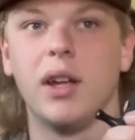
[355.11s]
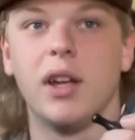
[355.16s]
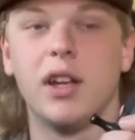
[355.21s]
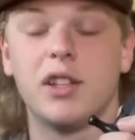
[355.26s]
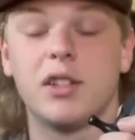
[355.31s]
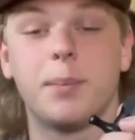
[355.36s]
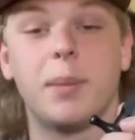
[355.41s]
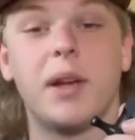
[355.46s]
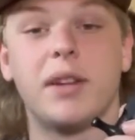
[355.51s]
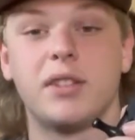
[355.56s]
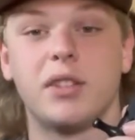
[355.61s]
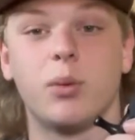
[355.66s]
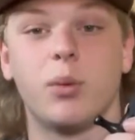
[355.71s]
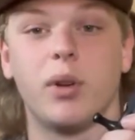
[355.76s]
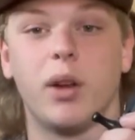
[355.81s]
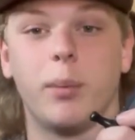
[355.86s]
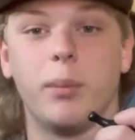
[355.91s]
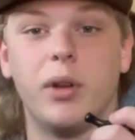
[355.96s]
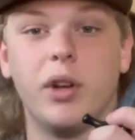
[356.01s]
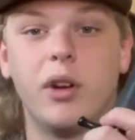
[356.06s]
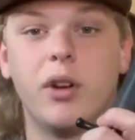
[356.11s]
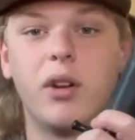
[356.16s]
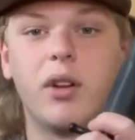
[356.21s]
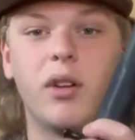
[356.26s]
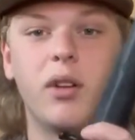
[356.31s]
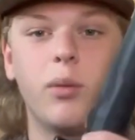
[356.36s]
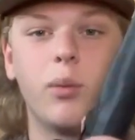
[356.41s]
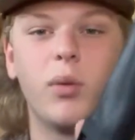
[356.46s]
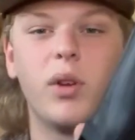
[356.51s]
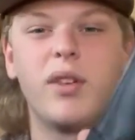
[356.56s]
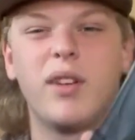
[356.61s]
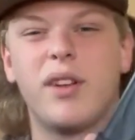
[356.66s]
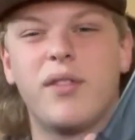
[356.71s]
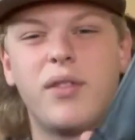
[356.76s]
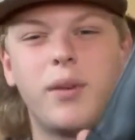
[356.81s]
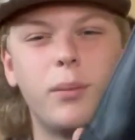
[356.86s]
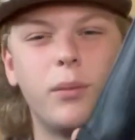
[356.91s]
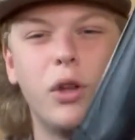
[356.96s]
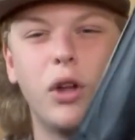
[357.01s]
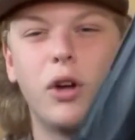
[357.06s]
Especially when I'm deer hunting. If
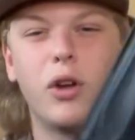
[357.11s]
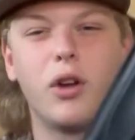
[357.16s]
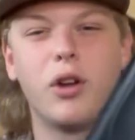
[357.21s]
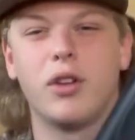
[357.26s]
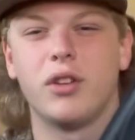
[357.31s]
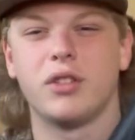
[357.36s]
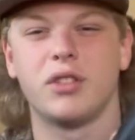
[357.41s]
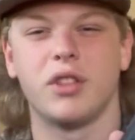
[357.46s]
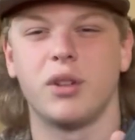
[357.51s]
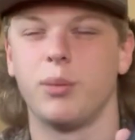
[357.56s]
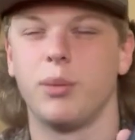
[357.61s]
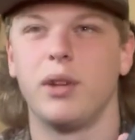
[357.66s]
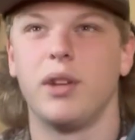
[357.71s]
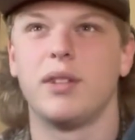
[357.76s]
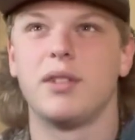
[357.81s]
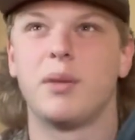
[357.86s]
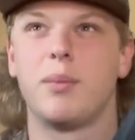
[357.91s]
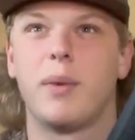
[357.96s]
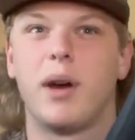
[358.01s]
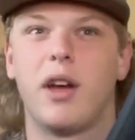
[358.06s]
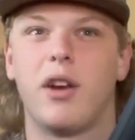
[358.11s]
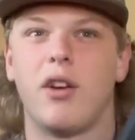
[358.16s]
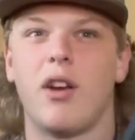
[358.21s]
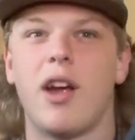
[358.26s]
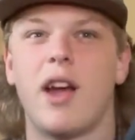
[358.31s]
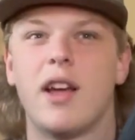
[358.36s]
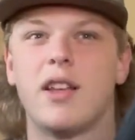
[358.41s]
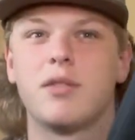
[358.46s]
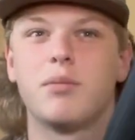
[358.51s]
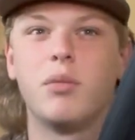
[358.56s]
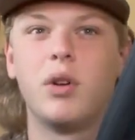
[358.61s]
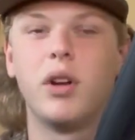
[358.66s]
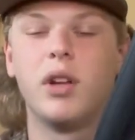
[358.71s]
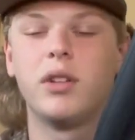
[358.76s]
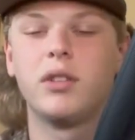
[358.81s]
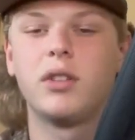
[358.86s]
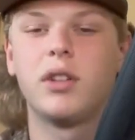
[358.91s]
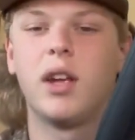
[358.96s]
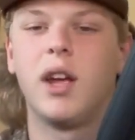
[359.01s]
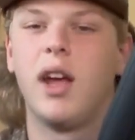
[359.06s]
I'm duck hunting or something, it doesn't matter as much.
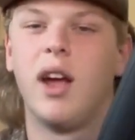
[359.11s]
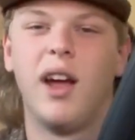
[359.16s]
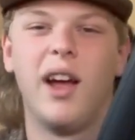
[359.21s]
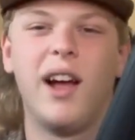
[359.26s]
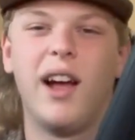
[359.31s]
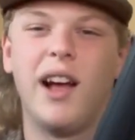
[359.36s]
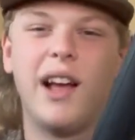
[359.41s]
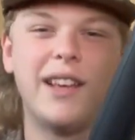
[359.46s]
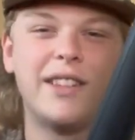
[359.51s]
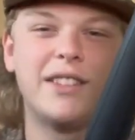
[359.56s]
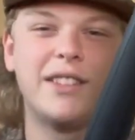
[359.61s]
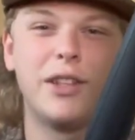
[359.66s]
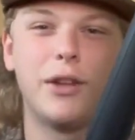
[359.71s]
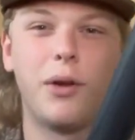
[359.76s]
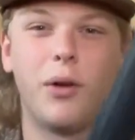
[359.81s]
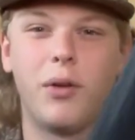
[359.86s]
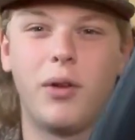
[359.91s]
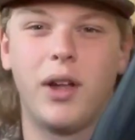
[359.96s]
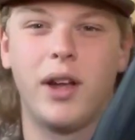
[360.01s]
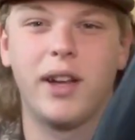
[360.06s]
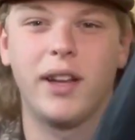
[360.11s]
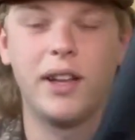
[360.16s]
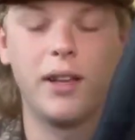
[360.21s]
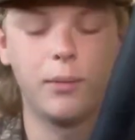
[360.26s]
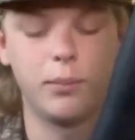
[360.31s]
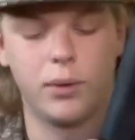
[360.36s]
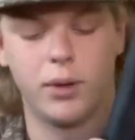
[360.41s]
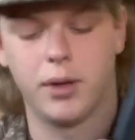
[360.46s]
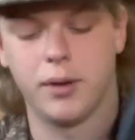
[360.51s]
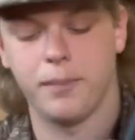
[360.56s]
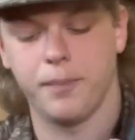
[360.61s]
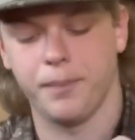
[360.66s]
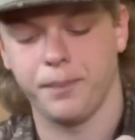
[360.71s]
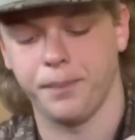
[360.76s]
I still don't like it, but